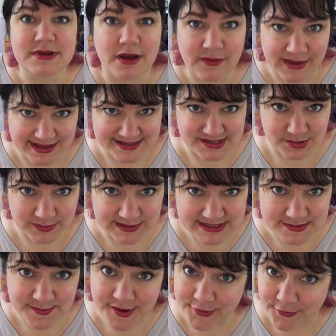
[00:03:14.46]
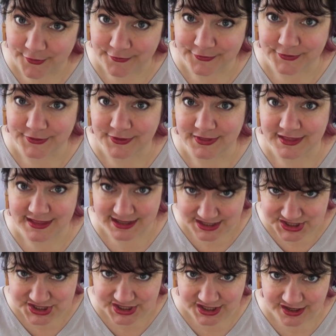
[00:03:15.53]
Okay, so what's my goal for
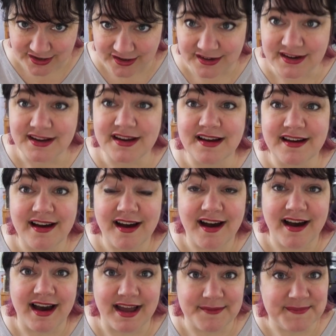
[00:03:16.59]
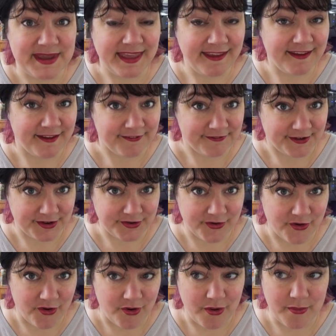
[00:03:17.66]
this year? I'm making a fun
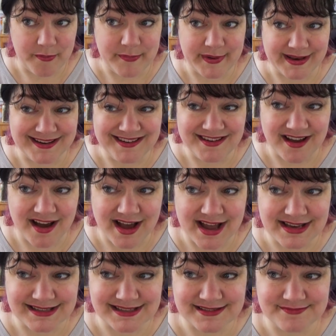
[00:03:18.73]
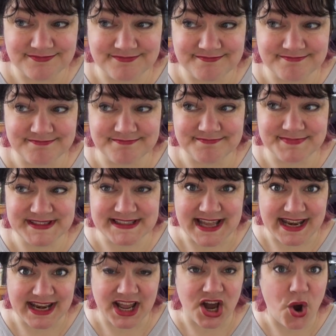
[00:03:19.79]
goal, but not
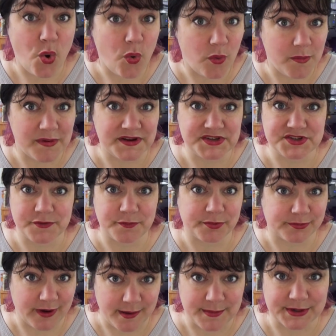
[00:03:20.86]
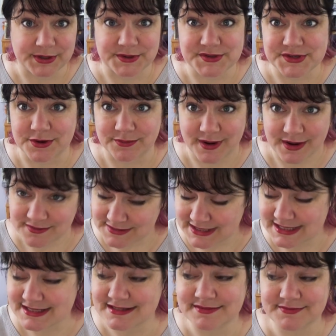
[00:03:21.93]
setting a whole bunch of parameters around
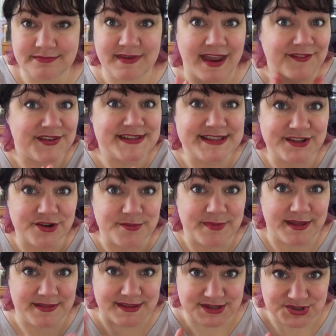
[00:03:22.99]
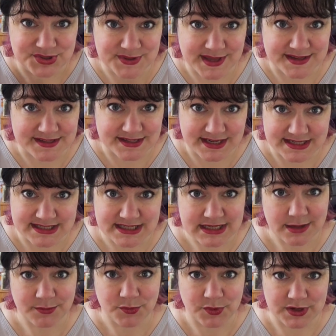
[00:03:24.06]
it. Every single month in 2019,
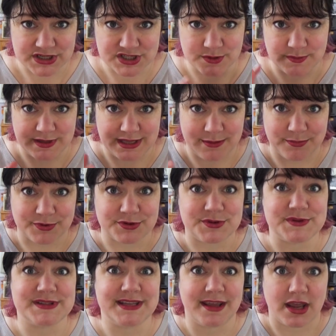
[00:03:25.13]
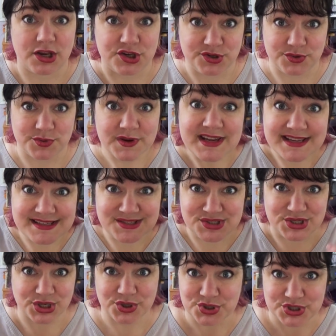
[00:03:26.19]
I'm going to be producing a new sticker